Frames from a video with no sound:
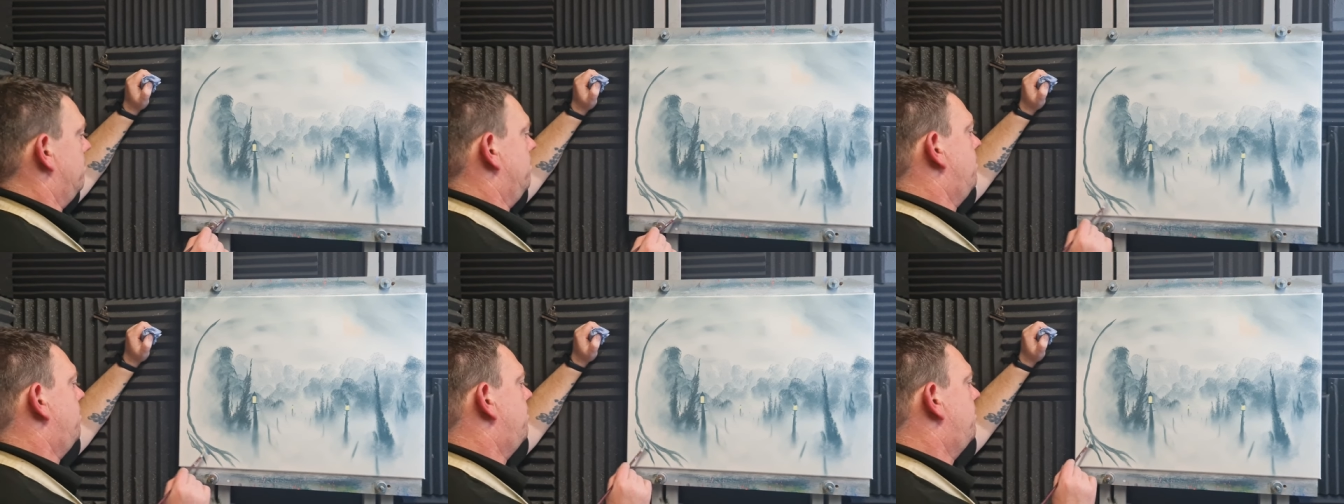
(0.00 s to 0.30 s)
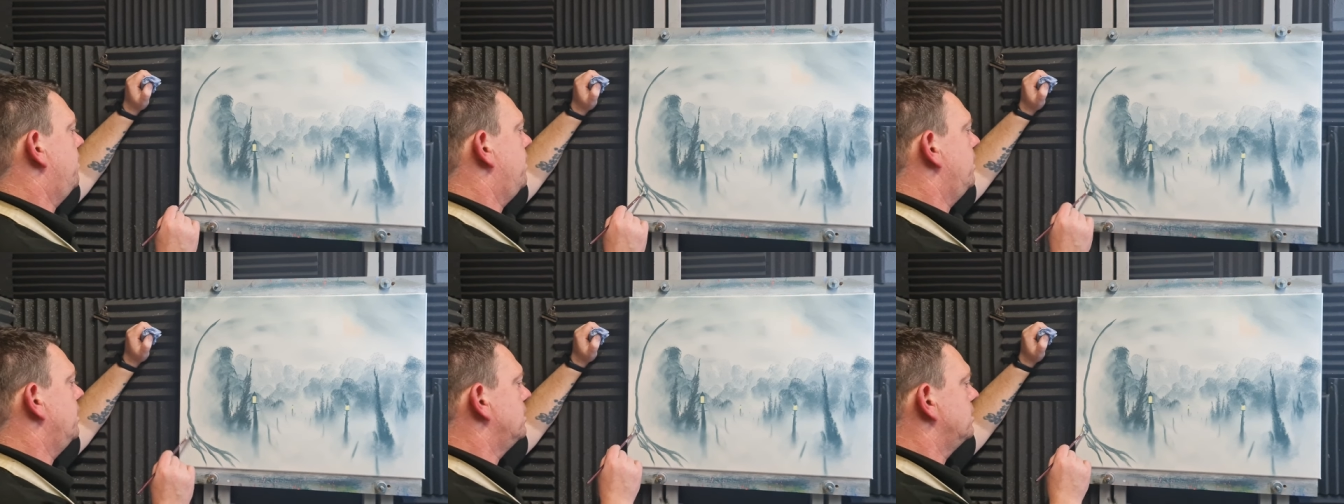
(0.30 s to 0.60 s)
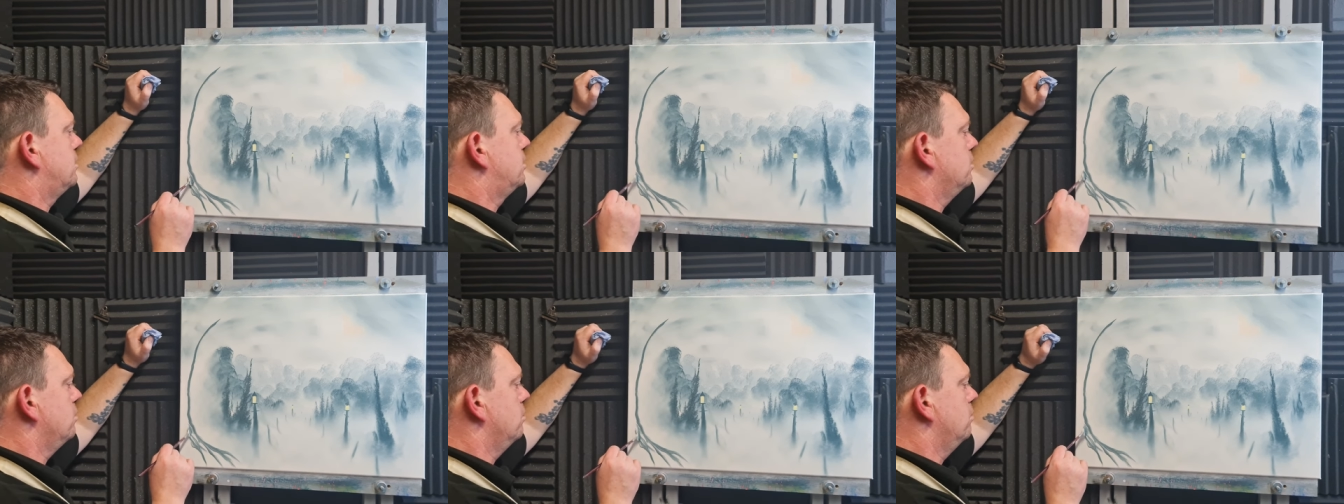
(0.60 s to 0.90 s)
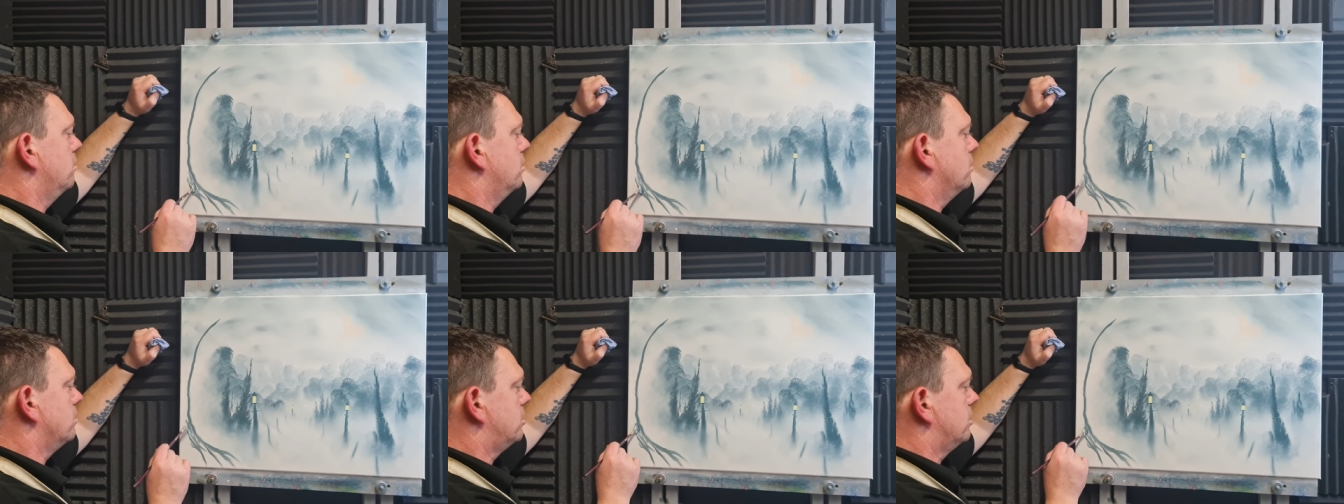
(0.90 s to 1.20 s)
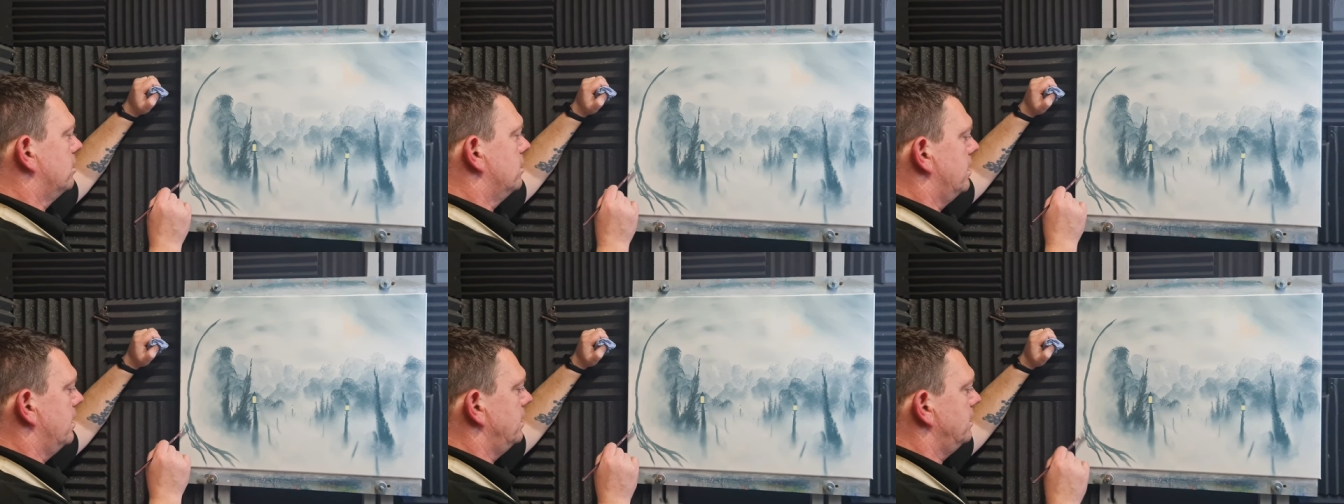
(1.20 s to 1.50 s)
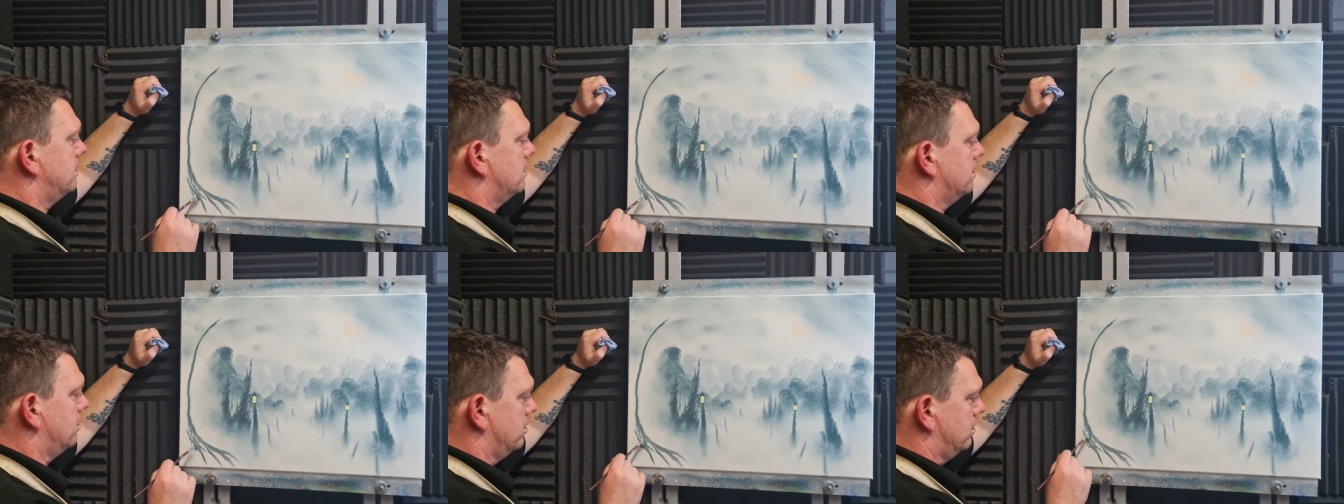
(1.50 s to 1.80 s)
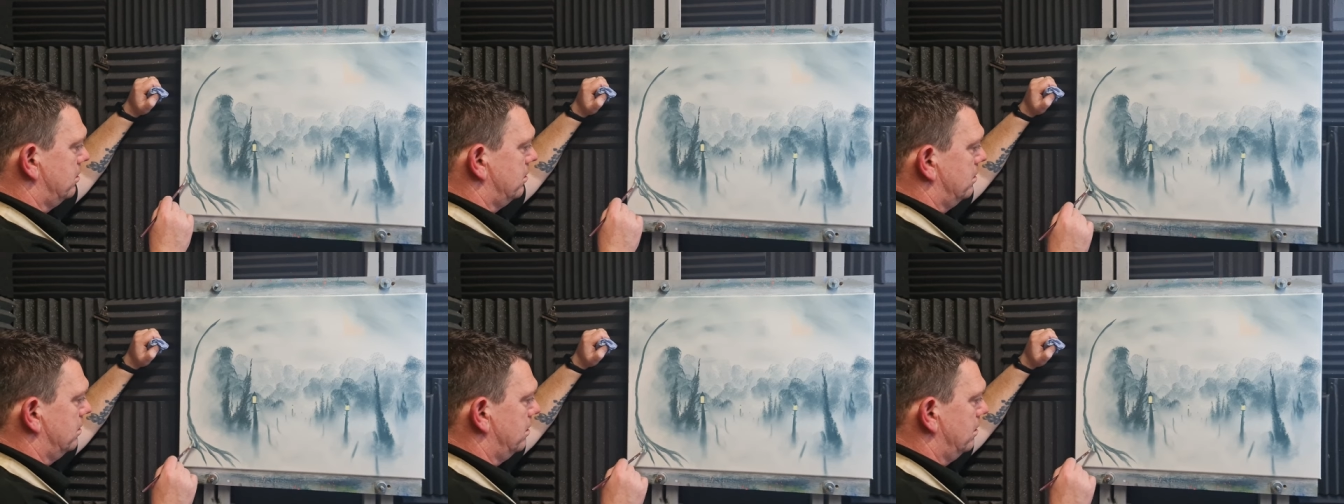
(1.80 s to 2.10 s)
fill in too much of this,
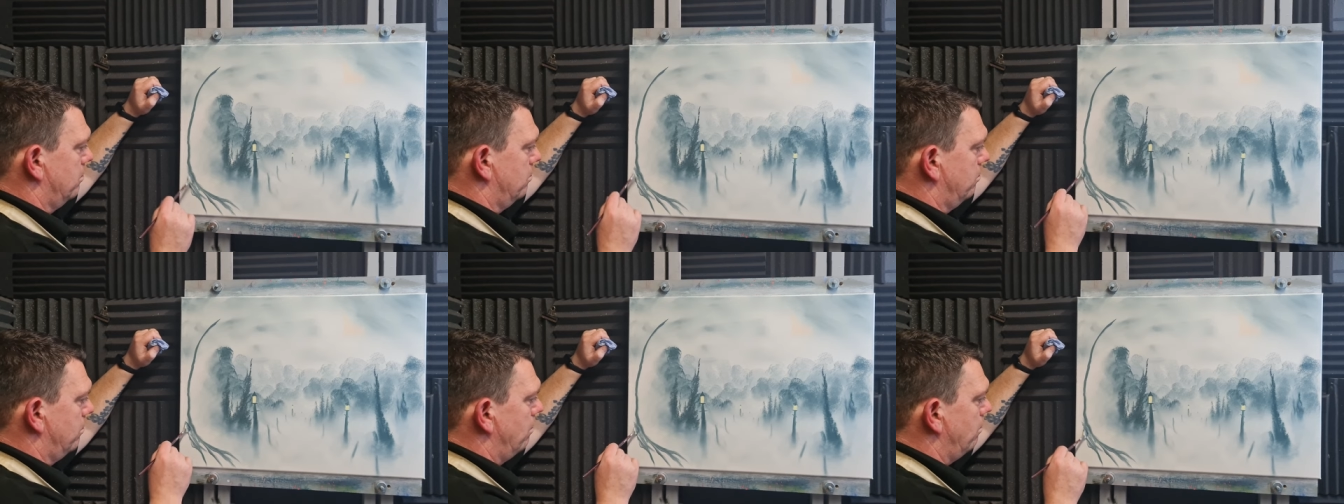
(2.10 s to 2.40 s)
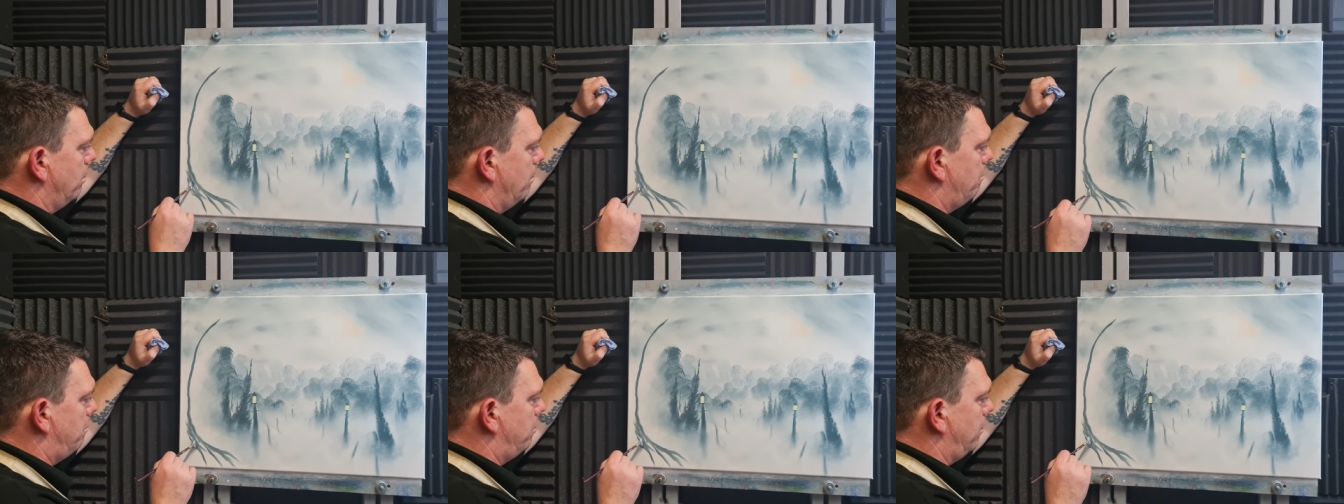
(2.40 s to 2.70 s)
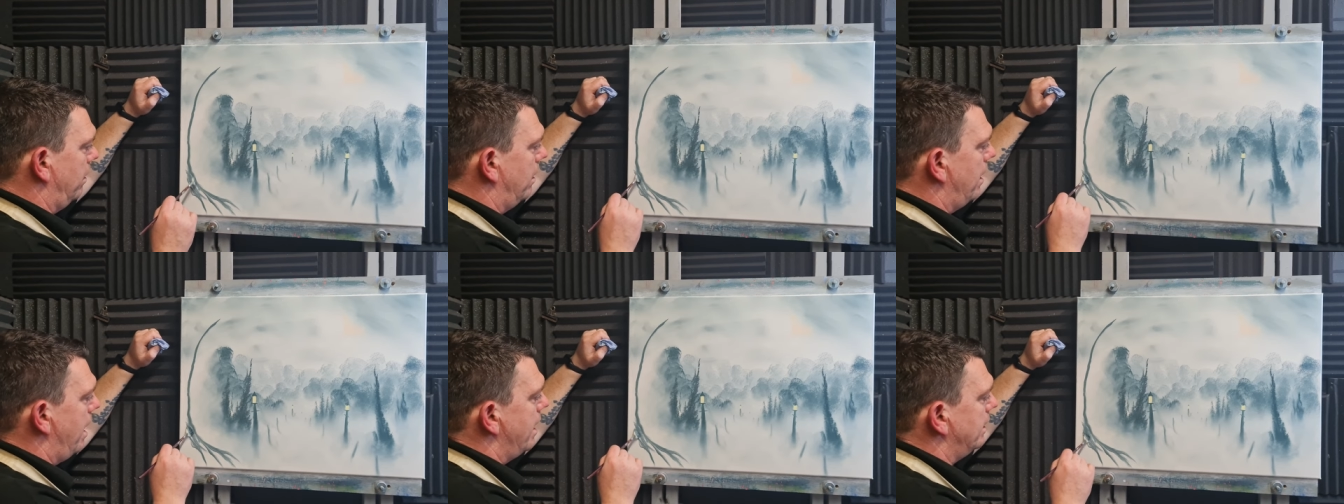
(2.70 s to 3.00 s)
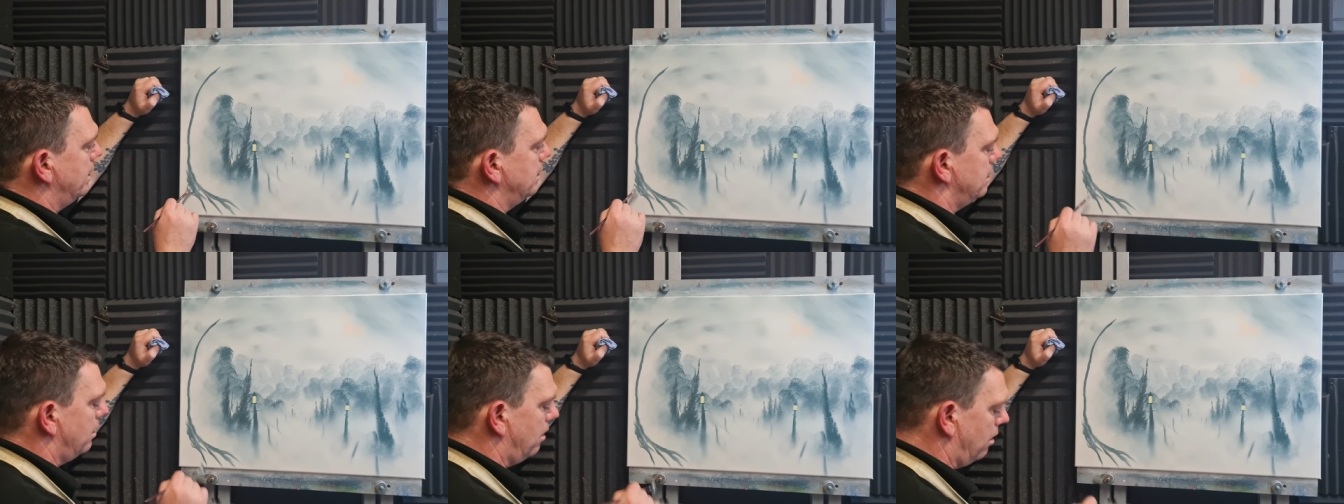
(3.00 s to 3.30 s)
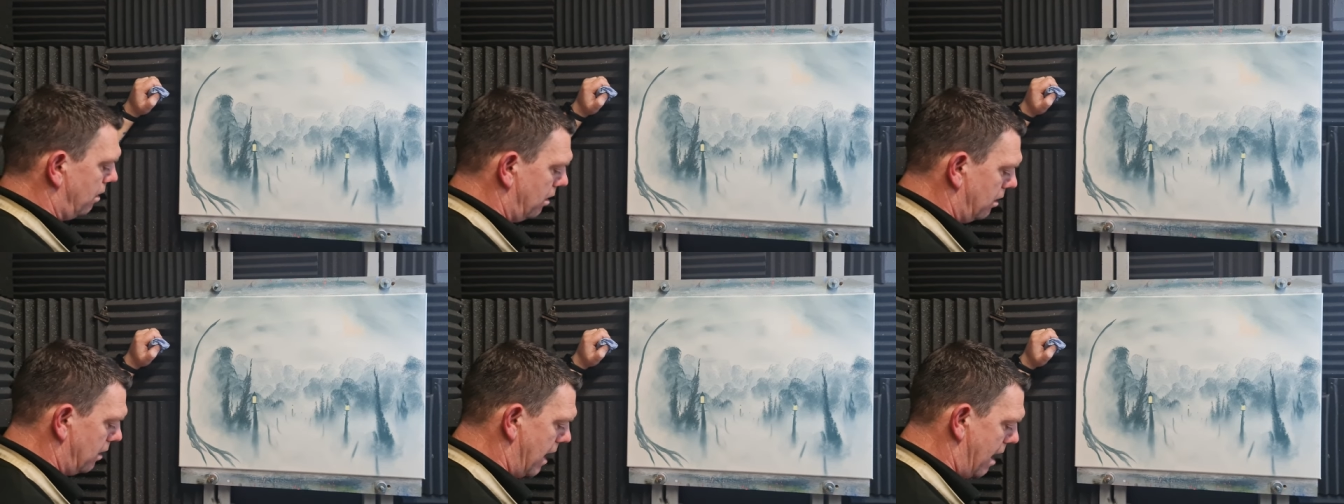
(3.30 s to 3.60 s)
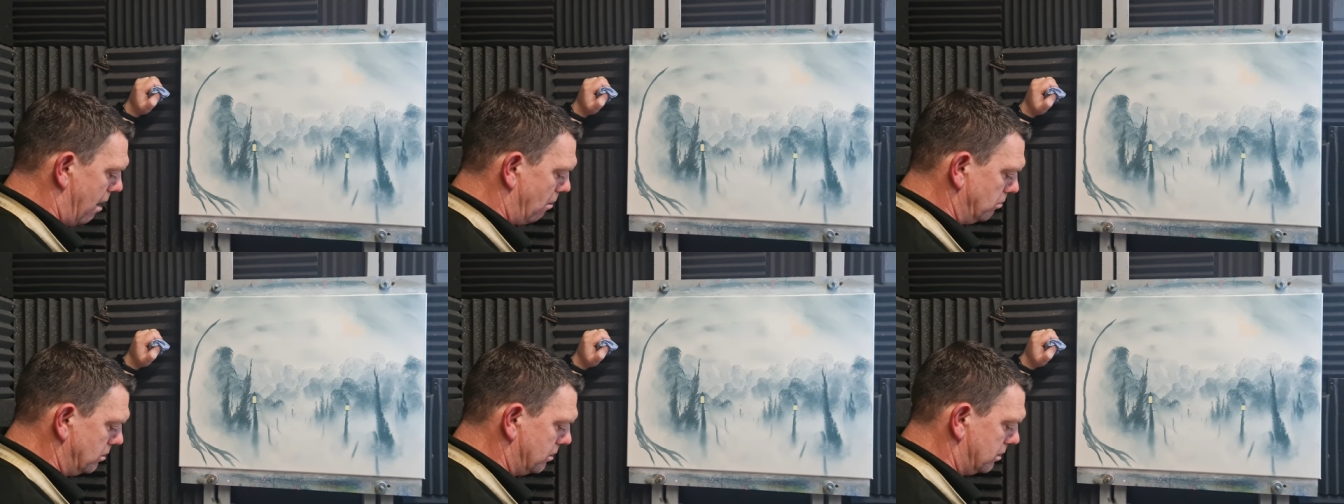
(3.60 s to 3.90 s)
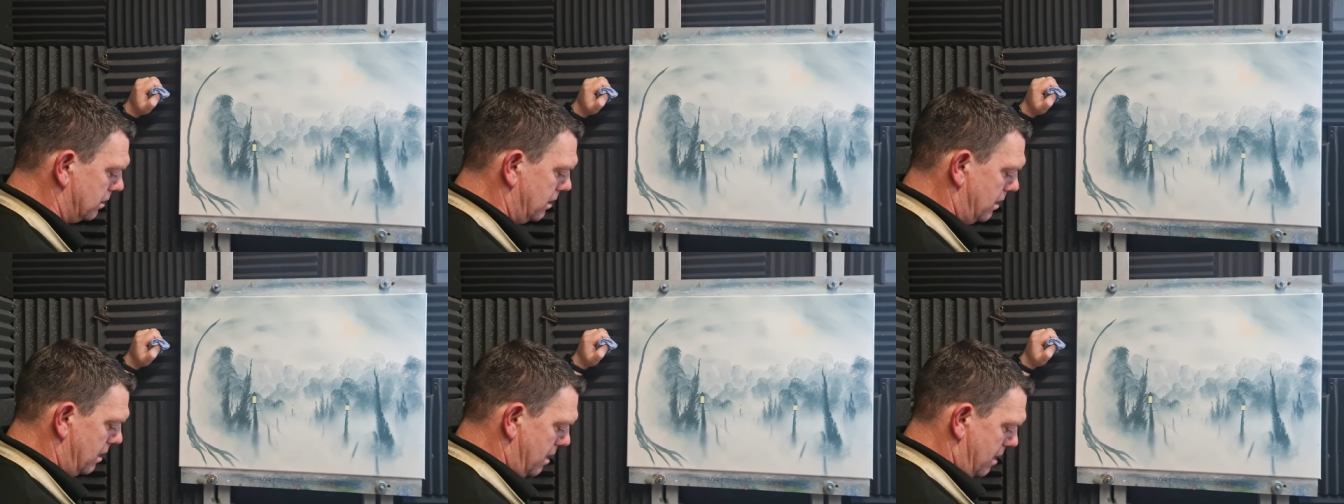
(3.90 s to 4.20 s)
because when we blend it all out,